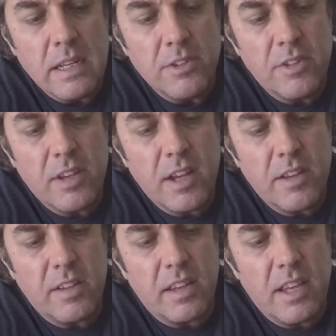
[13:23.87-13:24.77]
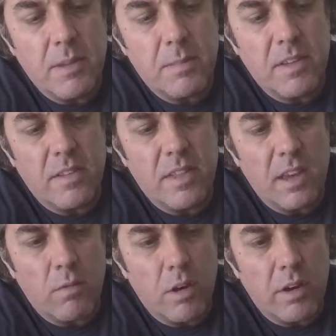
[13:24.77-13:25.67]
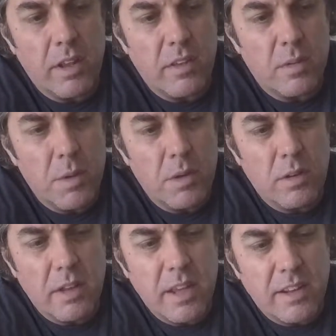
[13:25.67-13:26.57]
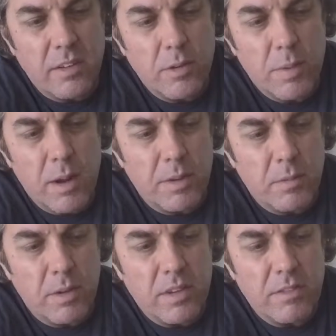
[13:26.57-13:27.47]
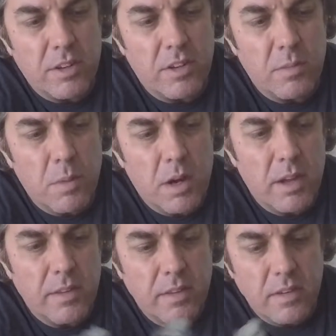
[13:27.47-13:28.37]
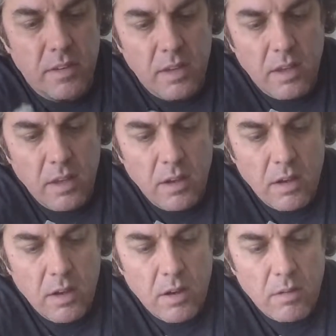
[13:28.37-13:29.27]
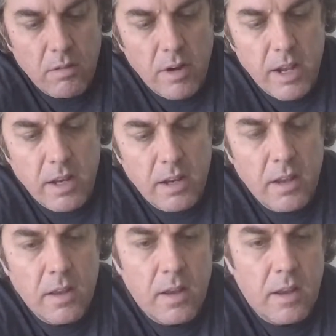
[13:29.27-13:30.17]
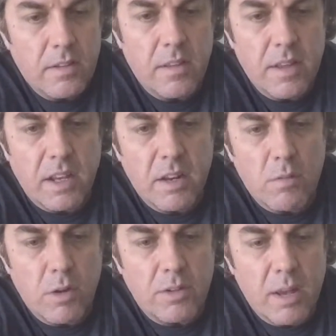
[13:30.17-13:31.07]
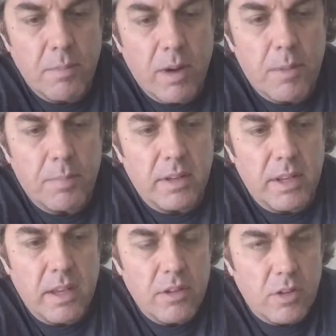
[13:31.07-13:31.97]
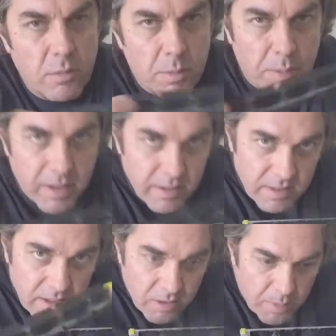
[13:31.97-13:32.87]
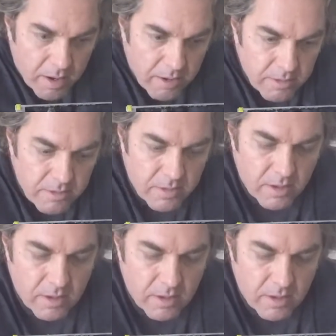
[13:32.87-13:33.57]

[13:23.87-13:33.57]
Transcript: just to keep this thing running smoothly. I do it probably once every 2 months, right? So that it can rotate properly. You can replace these parts.